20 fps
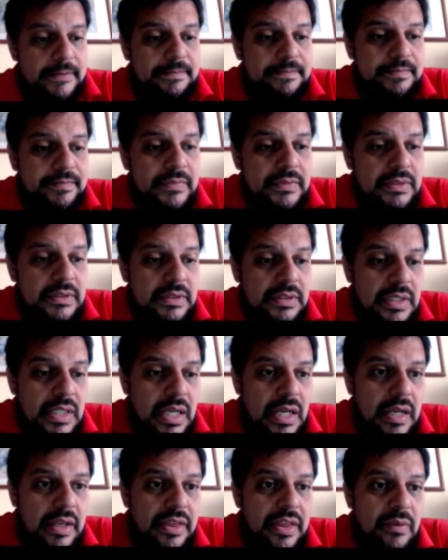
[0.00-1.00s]

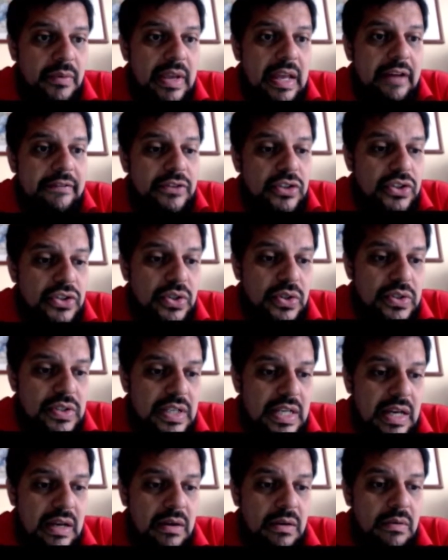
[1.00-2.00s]
I think we have to choose
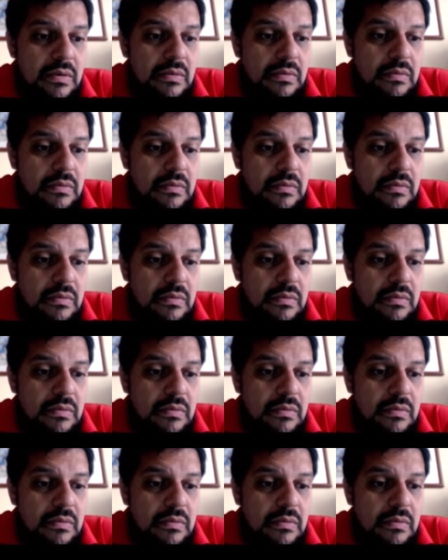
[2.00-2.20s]
now